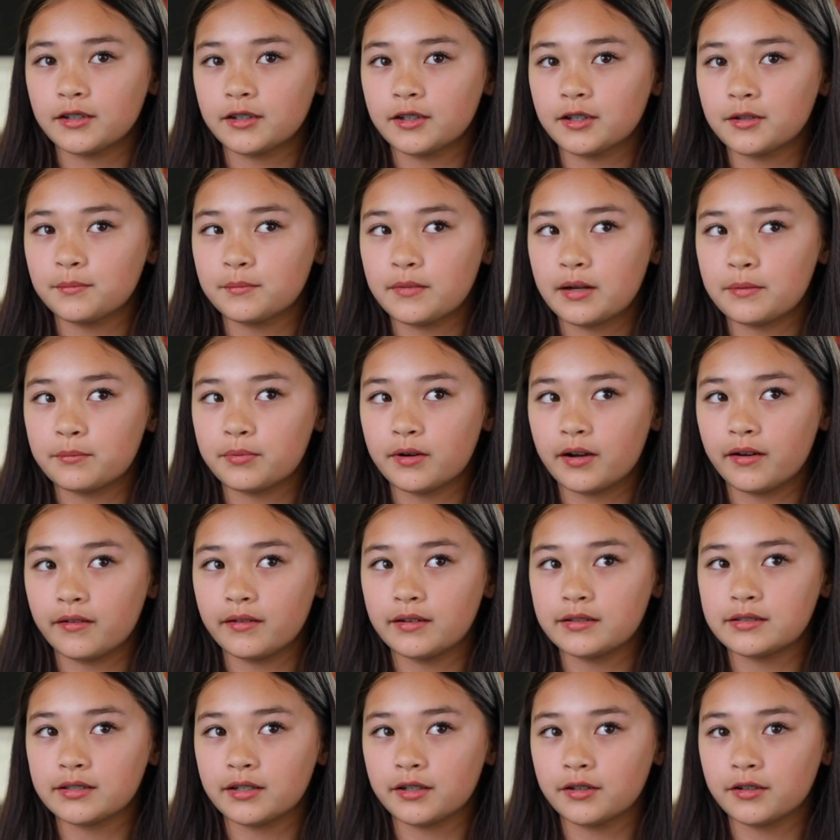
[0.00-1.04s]
Um, I'd
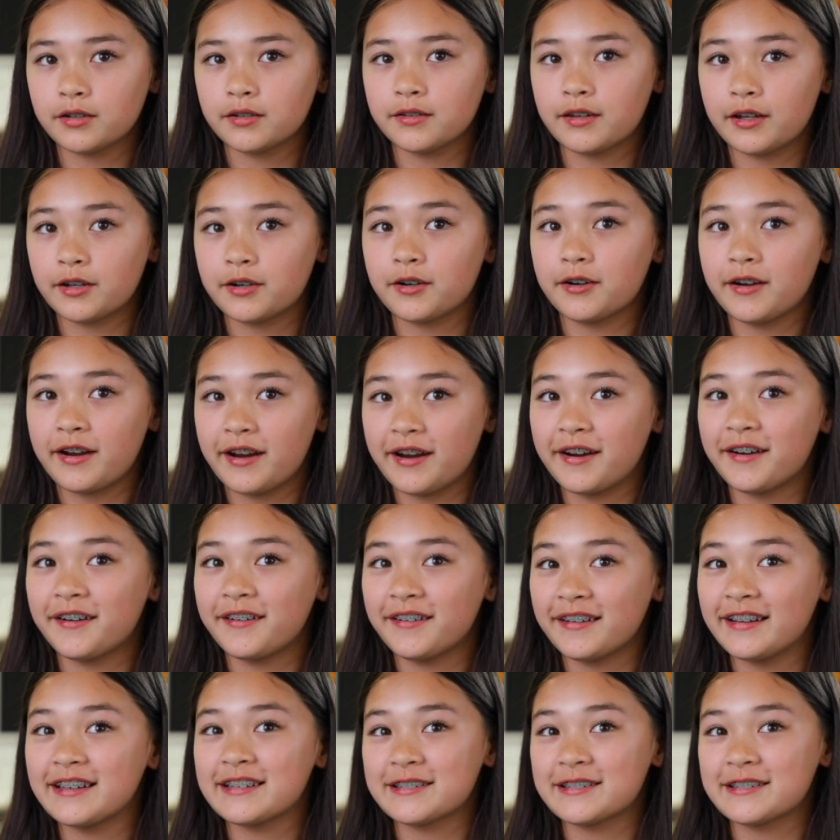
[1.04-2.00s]
probably tell her that her hair